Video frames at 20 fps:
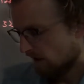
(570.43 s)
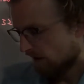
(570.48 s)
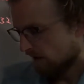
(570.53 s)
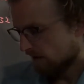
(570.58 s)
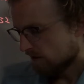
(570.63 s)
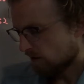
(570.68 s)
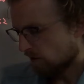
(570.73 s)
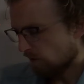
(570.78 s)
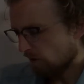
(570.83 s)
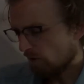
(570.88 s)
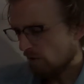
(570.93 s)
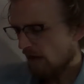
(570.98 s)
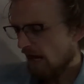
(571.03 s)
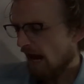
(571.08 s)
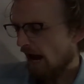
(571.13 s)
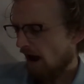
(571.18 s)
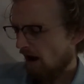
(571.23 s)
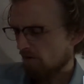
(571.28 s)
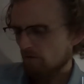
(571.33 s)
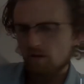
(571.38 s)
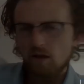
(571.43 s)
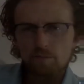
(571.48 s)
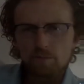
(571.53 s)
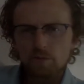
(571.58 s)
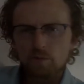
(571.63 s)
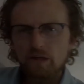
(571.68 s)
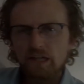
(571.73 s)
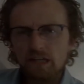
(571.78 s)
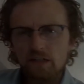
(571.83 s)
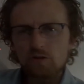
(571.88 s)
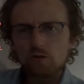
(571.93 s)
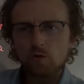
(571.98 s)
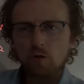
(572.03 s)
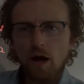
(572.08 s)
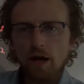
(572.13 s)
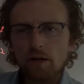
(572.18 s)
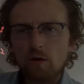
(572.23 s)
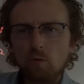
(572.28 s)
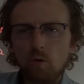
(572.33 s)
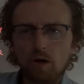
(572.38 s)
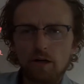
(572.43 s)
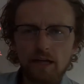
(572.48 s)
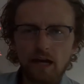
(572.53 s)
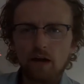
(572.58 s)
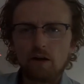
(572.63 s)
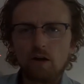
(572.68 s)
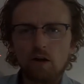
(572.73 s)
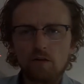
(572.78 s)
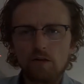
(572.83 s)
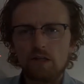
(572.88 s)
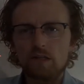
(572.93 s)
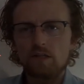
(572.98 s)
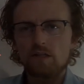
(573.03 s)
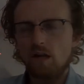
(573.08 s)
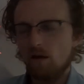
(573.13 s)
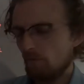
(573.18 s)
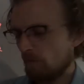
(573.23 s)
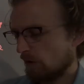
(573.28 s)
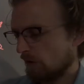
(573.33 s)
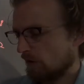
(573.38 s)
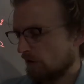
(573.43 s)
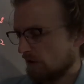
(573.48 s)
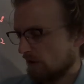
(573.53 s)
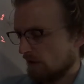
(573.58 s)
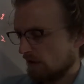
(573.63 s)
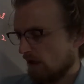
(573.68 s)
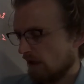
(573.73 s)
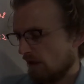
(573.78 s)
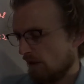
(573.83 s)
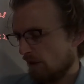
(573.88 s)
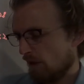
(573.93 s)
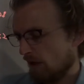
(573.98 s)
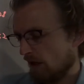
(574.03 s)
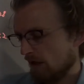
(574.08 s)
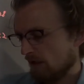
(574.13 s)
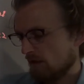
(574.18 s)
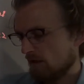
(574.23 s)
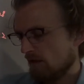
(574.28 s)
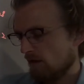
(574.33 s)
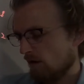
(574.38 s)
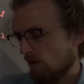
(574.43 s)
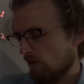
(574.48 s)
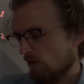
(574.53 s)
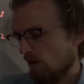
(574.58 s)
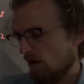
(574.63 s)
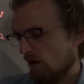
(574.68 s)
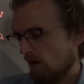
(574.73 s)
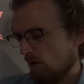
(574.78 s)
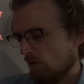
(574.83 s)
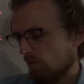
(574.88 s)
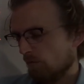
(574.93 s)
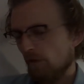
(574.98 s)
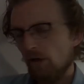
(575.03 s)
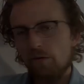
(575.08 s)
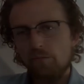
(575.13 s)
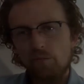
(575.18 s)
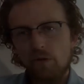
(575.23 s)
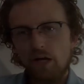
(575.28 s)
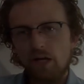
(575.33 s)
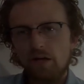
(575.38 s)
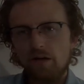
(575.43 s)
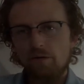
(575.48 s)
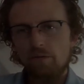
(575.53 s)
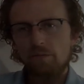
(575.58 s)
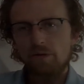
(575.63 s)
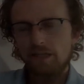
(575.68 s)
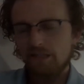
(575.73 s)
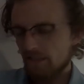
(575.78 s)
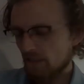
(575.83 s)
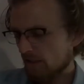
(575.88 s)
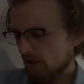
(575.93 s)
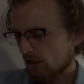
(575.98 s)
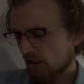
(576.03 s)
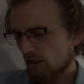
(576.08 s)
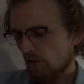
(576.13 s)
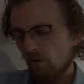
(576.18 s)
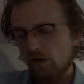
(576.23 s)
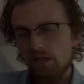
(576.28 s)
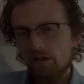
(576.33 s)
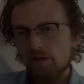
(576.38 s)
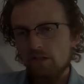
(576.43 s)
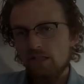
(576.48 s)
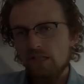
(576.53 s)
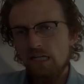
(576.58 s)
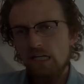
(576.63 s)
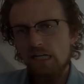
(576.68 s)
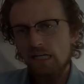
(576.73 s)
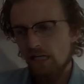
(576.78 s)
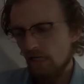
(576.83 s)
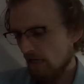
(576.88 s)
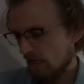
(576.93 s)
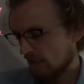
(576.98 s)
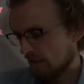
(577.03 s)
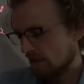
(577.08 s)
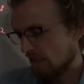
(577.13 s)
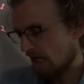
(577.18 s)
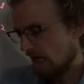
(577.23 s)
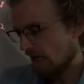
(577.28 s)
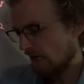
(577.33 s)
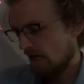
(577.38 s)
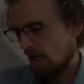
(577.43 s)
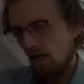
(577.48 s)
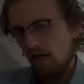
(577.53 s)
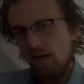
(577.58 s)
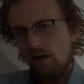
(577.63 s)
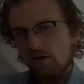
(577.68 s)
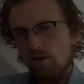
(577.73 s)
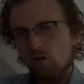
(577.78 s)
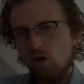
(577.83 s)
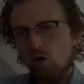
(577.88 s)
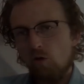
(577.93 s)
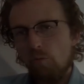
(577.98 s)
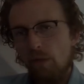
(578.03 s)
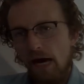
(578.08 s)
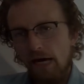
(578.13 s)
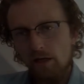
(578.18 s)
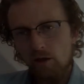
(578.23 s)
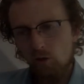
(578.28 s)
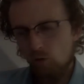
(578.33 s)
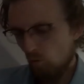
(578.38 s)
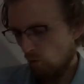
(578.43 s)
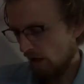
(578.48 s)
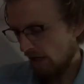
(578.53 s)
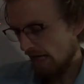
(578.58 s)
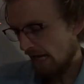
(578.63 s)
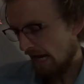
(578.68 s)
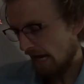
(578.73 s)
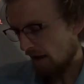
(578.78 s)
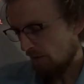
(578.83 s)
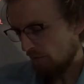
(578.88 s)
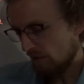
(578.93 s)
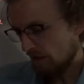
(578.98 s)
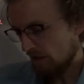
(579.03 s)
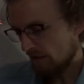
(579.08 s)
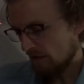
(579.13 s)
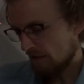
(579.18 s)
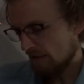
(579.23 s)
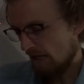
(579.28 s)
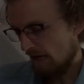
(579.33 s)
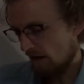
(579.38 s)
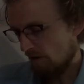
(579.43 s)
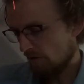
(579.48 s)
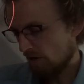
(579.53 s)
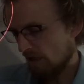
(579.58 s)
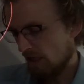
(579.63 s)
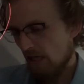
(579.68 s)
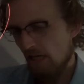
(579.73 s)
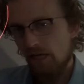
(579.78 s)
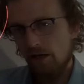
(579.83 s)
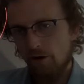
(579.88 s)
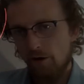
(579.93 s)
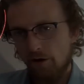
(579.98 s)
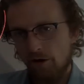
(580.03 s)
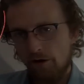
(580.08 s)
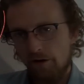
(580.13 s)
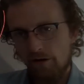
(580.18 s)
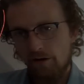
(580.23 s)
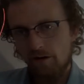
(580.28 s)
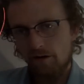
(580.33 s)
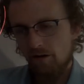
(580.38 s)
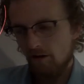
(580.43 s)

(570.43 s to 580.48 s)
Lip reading: So what do we have? Well, I mean, we could try to work out all these numbers and things, but essentially what you see is that no matter what happens down here,